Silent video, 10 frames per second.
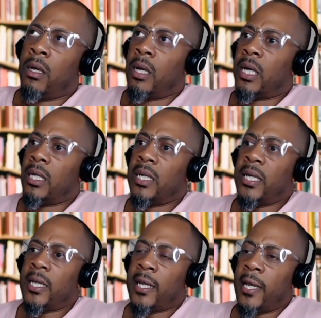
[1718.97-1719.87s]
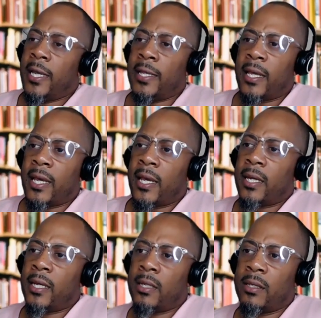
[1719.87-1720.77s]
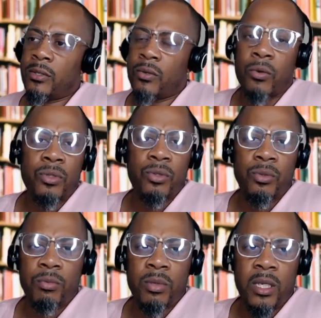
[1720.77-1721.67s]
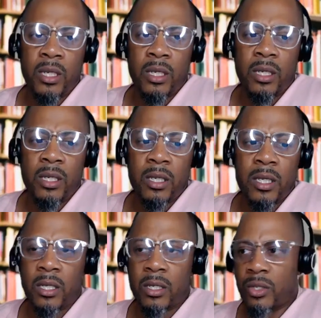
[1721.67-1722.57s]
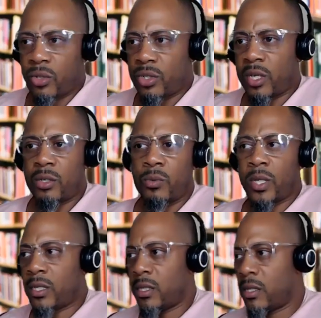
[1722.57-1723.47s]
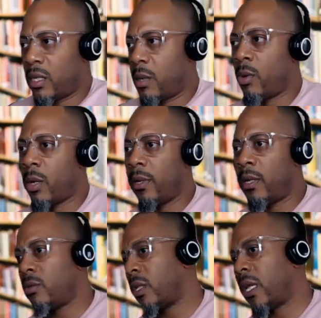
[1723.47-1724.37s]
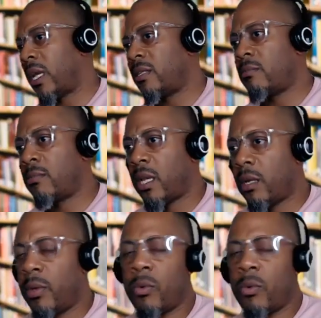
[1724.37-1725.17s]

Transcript: a link that is going to be in association with an appointment that you would like to make.